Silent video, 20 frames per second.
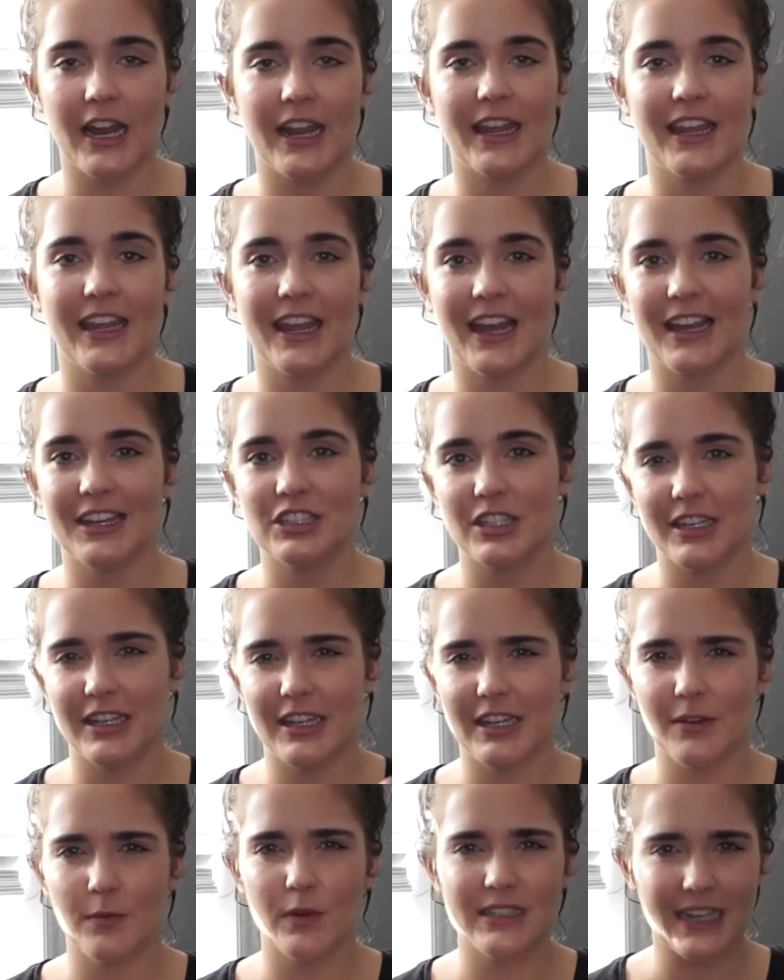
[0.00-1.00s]
He
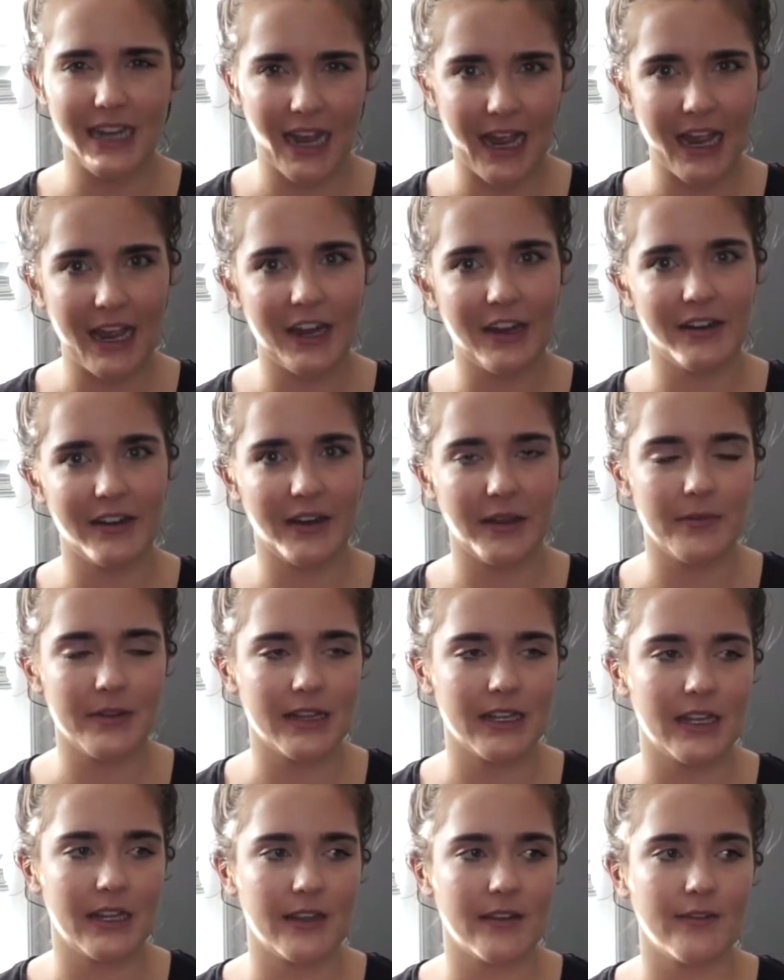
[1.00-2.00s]
actually retired, I
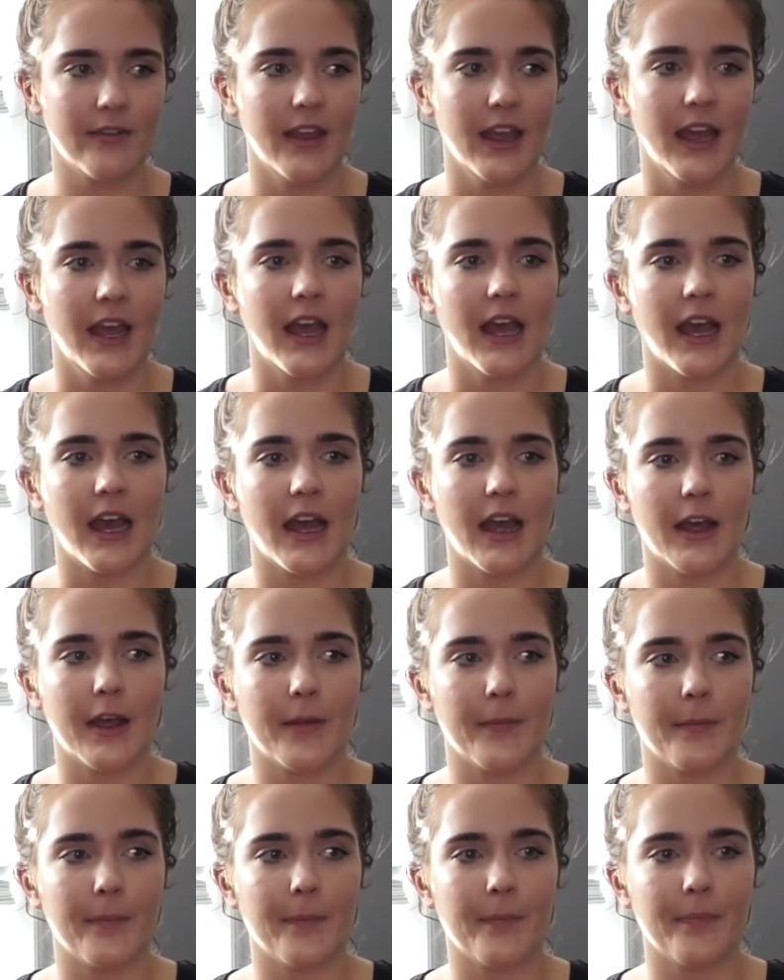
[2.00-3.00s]
believe,
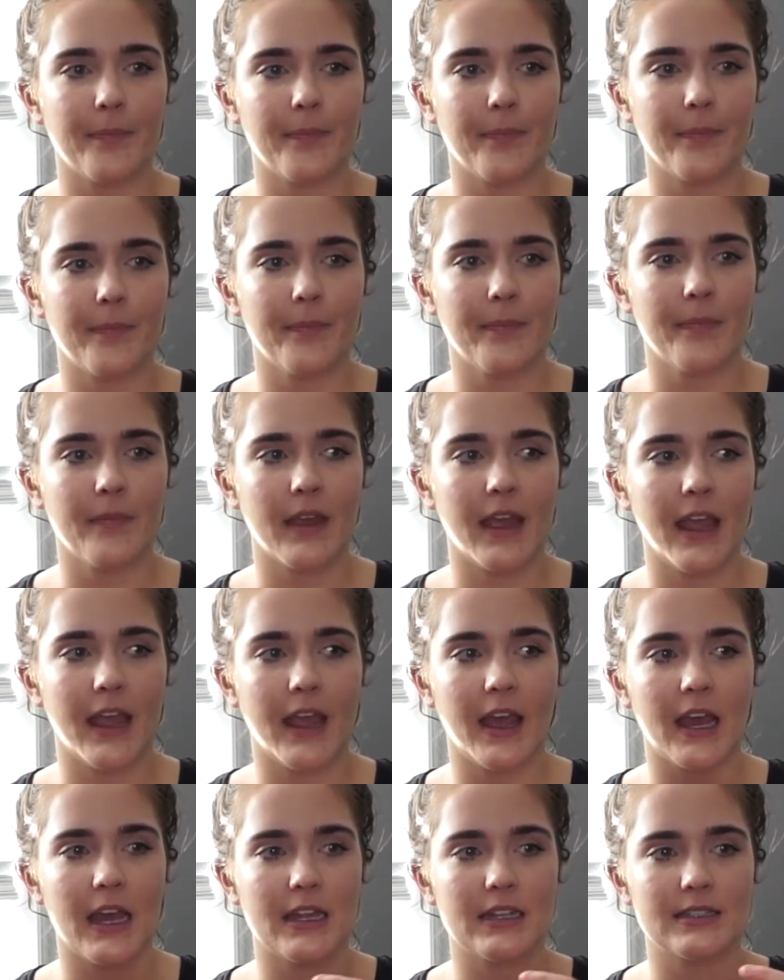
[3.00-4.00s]

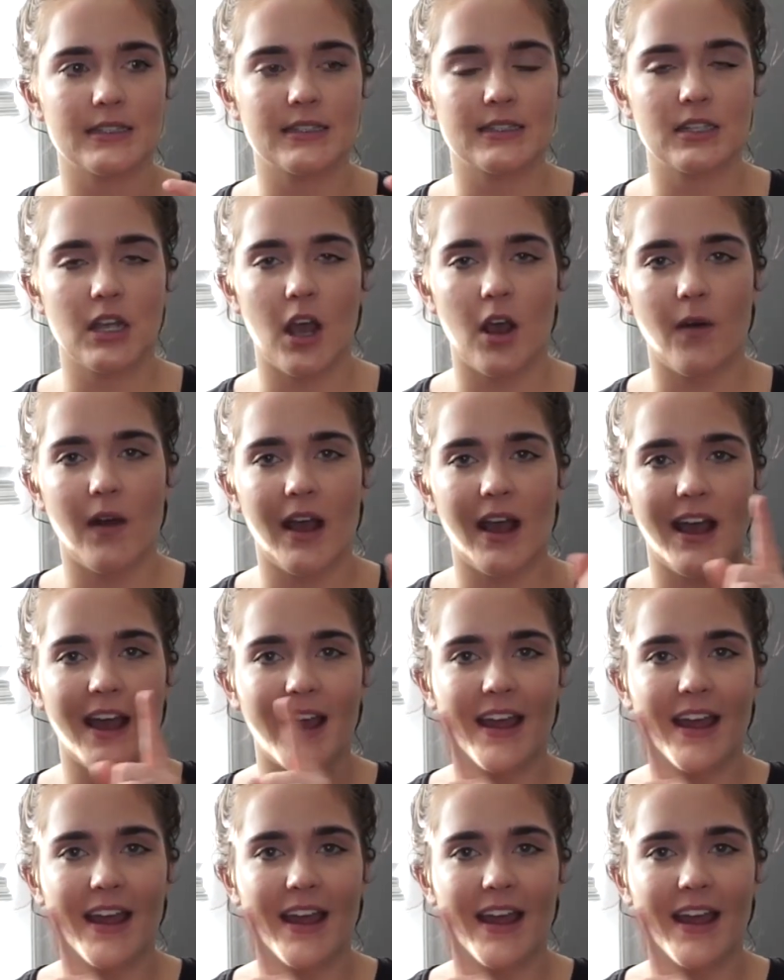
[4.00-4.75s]
and so